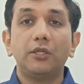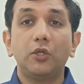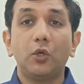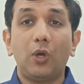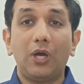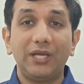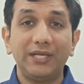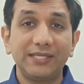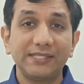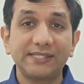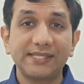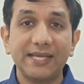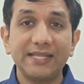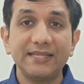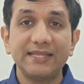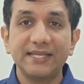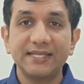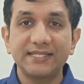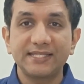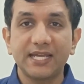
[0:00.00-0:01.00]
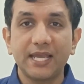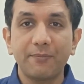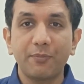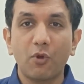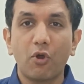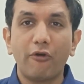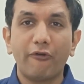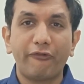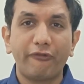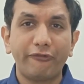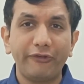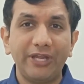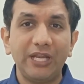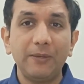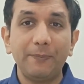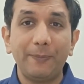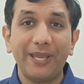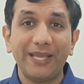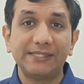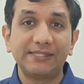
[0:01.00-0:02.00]
To understand this type of
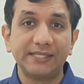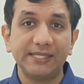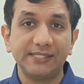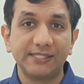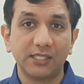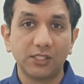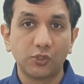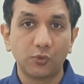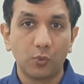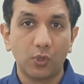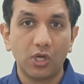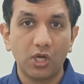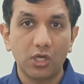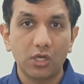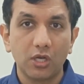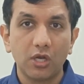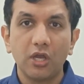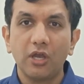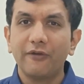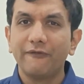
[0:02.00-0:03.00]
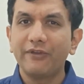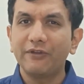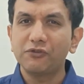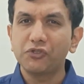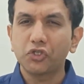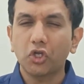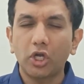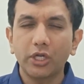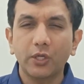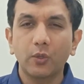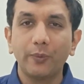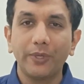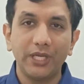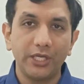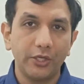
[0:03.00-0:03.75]
field-based research work, we have shot a